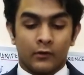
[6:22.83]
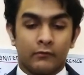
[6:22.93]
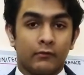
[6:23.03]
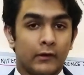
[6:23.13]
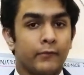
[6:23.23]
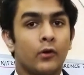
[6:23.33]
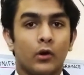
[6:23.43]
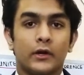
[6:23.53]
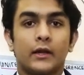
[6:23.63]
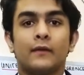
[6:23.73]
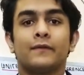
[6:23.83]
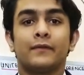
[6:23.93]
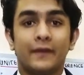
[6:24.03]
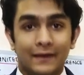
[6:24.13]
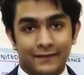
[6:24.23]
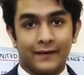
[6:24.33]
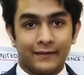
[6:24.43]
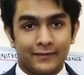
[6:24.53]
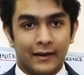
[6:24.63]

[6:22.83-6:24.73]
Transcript: what we call it as thesis,